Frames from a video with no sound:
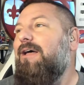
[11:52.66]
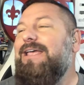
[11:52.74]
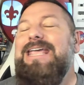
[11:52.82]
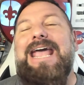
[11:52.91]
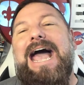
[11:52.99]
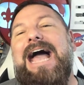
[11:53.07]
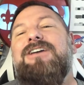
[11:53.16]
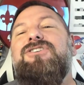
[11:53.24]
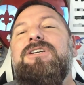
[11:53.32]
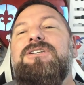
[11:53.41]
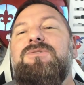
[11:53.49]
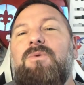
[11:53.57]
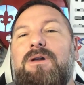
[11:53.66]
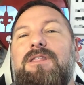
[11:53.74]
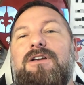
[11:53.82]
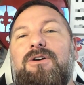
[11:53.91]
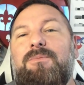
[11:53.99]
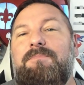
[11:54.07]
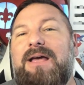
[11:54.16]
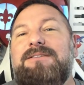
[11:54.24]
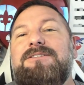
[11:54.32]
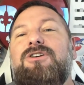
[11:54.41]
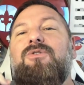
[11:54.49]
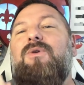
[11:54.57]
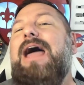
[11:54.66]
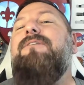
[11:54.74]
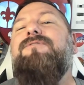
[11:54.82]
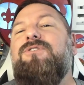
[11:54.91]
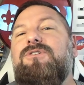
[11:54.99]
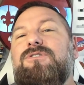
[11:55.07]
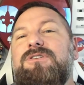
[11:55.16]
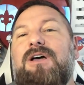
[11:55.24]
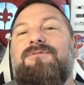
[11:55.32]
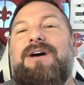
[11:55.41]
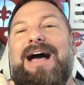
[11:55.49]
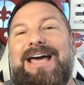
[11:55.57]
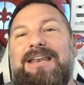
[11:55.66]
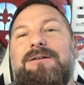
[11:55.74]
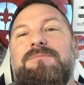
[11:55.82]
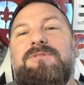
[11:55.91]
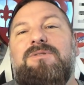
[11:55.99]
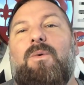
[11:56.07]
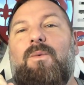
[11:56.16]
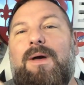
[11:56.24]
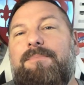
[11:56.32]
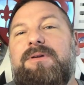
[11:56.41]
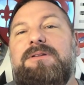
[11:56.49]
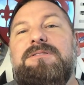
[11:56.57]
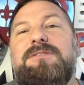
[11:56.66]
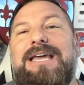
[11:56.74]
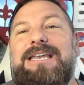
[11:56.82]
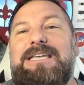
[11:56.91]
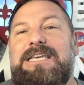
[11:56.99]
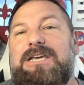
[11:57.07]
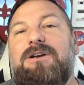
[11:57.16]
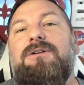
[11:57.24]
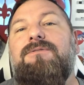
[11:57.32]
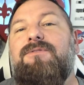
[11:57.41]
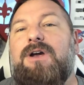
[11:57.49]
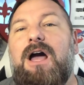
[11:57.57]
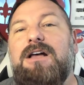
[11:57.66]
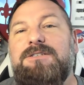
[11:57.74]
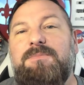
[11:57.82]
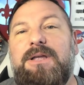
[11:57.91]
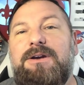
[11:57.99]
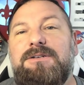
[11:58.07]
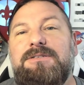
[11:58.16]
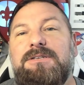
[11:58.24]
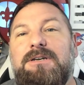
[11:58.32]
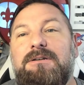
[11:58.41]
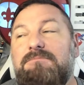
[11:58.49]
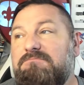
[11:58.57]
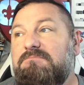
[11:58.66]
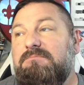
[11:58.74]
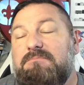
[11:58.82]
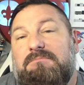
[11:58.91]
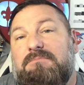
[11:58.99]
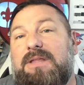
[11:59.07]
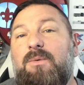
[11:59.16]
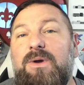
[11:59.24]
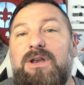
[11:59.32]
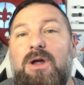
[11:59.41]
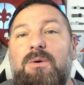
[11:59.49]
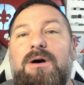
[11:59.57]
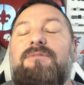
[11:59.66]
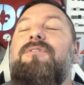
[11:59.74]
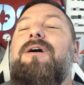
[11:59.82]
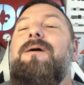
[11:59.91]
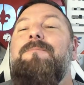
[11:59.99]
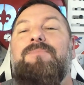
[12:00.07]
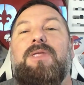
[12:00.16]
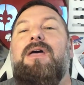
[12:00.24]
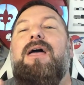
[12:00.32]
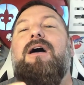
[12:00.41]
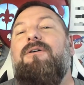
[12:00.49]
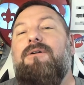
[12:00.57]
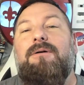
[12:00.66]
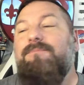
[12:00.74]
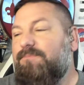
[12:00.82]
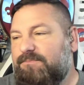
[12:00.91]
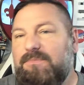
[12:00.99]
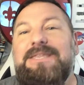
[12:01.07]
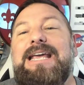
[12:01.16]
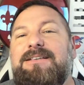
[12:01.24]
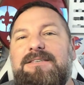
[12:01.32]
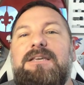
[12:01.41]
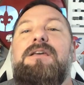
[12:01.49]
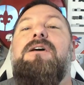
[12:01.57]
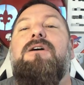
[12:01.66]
He actually is one of the best crafters of items, weapons, and gear for cosplayers that we know of. Nixie,